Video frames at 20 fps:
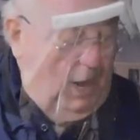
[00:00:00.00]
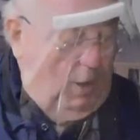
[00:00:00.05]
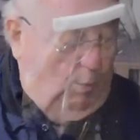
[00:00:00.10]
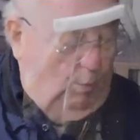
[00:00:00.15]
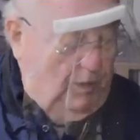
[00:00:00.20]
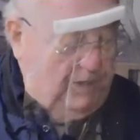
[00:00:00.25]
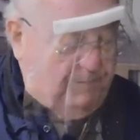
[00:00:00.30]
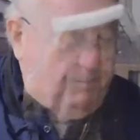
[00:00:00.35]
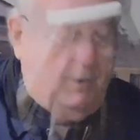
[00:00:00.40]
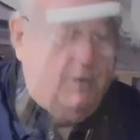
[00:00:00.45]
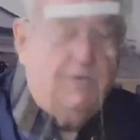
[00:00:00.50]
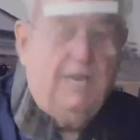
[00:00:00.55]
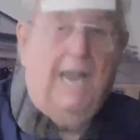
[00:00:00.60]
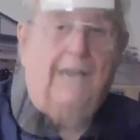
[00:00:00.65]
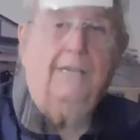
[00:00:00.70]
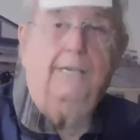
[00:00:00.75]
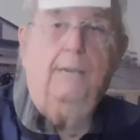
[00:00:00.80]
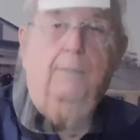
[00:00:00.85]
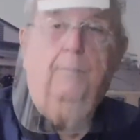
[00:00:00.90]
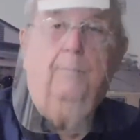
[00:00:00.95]
What's
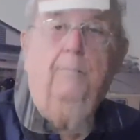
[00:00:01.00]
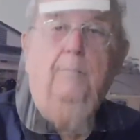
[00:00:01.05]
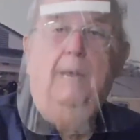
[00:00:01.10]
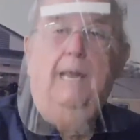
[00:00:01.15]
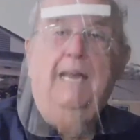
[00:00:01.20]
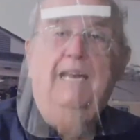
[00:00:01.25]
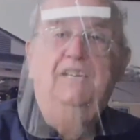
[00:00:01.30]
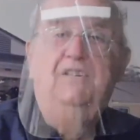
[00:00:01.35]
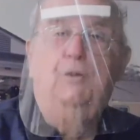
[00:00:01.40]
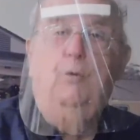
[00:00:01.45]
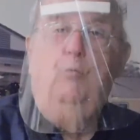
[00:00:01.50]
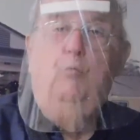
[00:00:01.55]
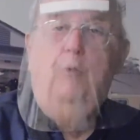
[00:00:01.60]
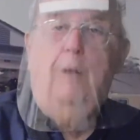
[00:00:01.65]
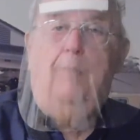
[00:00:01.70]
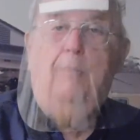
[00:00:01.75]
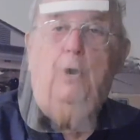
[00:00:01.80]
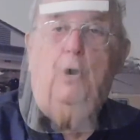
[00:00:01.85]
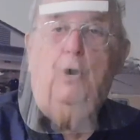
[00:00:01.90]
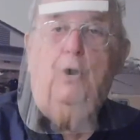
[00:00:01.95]
protecting them is the
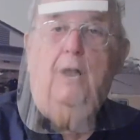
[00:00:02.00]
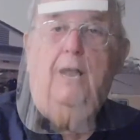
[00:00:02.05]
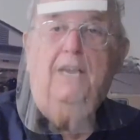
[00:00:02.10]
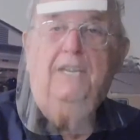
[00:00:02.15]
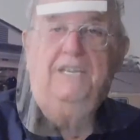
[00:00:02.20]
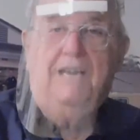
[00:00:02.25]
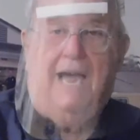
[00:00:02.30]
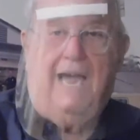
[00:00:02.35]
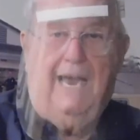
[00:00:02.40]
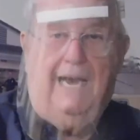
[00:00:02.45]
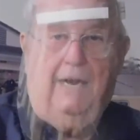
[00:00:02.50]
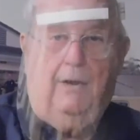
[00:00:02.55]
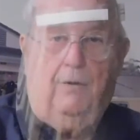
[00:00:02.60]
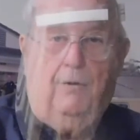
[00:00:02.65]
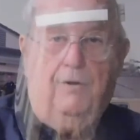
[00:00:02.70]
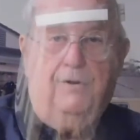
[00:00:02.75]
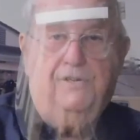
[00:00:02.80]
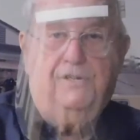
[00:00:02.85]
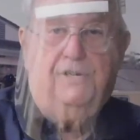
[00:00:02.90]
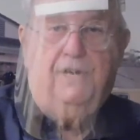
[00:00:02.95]
rubber
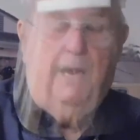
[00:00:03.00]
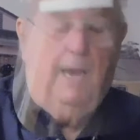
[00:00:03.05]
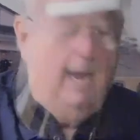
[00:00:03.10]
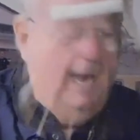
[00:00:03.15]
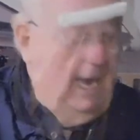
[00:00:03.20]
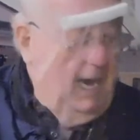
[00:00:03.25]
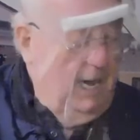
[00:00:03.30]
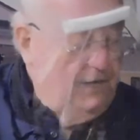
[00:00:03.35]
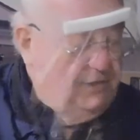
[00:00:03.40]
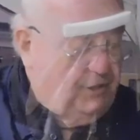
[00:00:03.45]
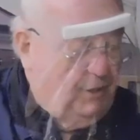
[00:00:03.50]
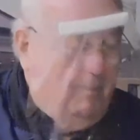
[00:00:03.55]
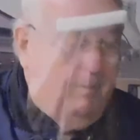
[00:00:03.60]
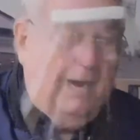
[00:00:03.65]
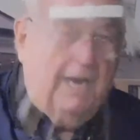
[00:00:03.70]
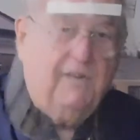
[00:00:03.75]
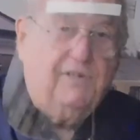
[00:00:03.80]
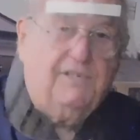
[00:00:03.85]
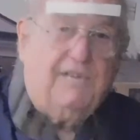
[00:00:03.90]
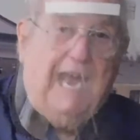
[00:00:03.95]
tires. So
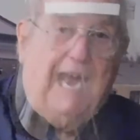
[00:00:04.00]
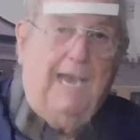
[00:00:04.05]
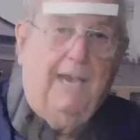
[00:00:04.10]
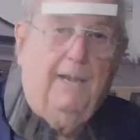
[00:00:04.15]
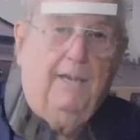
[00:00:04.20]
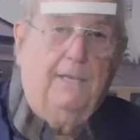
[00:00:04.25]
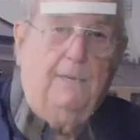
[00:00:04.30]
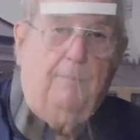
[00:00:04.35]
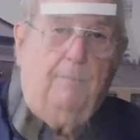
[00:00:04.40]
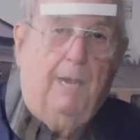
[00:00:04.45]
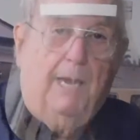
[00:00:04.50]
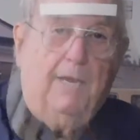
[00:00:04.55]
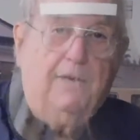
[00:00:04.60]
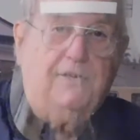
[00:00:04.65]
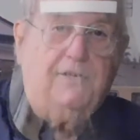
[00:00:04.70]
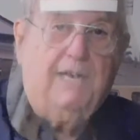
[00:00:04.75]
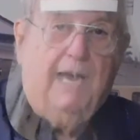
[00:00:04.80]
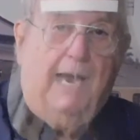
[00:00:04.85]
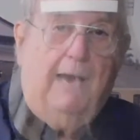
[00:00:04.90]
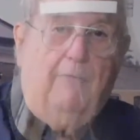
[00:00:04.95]
by staying in the
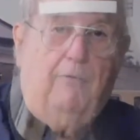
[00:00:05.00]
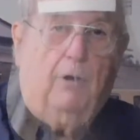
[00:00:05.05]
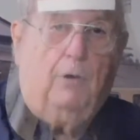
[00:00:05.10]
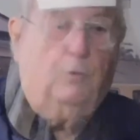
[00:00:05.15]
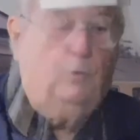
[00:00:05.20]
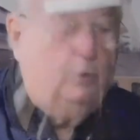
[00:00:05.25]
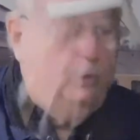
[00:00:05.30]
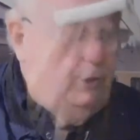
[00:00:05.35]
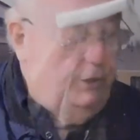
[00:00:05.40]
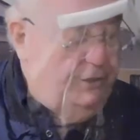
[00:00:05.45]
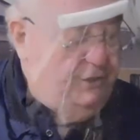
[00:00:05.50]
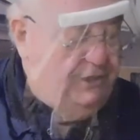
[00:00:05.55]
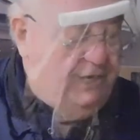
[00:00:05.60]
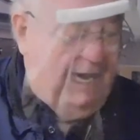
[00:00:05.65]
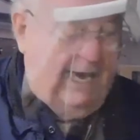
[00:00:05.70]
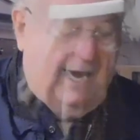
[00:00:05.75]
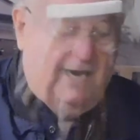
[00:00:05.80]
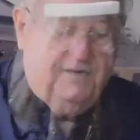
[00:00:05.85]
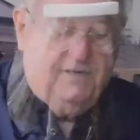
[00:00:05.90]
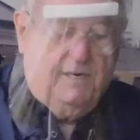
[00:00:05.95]
bus, they have a good
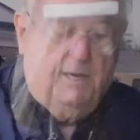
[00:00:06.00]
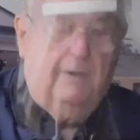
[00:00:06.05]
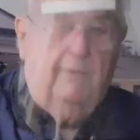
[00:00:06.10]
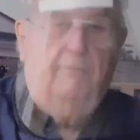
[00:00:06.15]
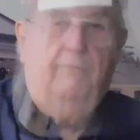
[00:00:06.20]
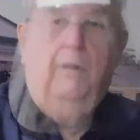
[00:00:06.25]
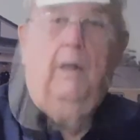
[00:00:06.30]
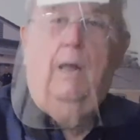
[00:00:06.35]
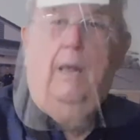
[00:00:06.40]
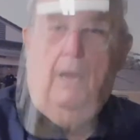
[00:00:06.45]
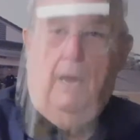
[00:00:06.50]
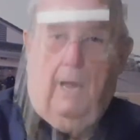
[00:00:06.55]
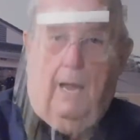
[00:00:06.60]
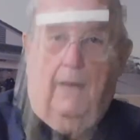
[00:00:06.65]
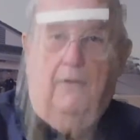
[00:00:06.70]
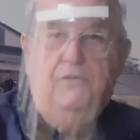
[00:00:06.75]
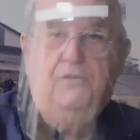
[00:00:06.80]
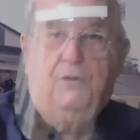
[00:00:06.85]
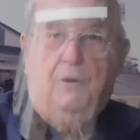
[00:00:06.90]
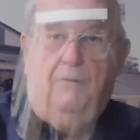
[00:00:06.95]
chance of
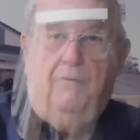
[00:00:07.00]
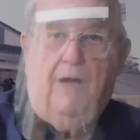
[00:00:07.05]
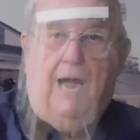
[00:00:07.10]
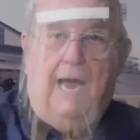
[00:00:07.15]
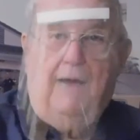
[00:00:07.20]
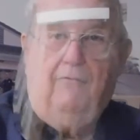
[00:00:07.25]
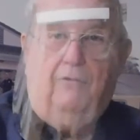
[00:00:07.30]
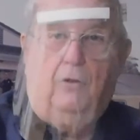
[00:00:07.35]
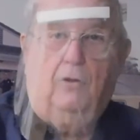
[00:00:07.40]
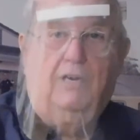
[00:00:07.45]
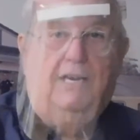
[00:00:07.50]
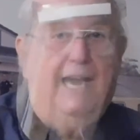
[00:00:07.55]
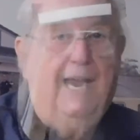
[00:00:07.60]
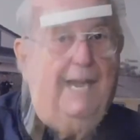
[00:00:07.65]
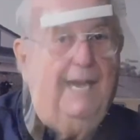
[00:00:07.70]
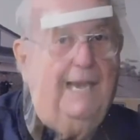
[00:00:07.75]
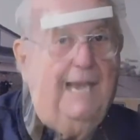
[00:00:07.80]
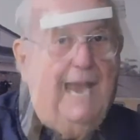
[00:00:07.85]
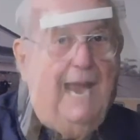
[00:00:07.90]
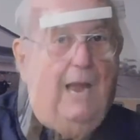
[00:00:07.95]
survival.
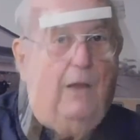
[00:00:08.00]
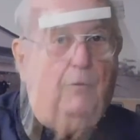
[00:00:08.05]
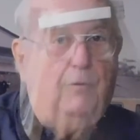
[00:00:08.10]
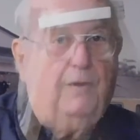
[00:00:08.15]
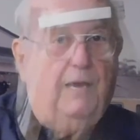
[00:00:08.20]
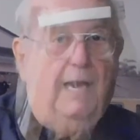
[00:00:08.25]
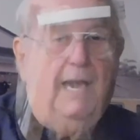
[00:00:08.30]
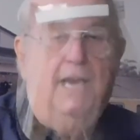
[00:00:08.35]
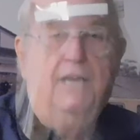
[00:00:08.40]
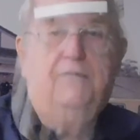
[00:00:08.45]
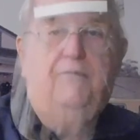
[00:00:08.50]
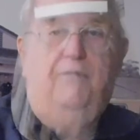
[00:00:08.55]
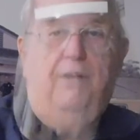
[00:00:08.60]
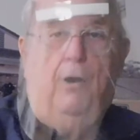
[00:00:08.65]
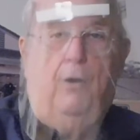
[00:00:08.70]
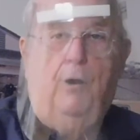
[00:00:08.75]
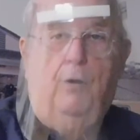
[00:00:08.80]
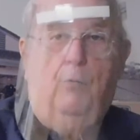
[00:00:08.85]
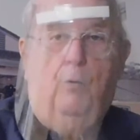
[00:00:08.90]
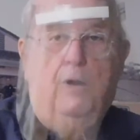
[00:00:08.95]
Getting out is
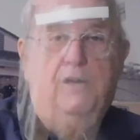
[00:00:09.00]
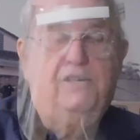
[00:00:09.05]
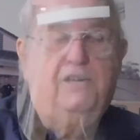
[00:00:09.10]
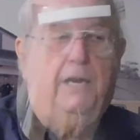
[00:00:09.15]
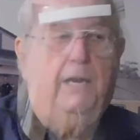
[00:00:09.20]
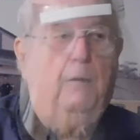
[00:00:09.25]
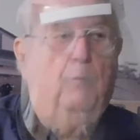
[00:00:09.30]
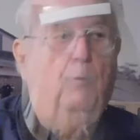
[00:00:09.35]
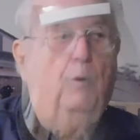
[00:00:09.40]
very risky.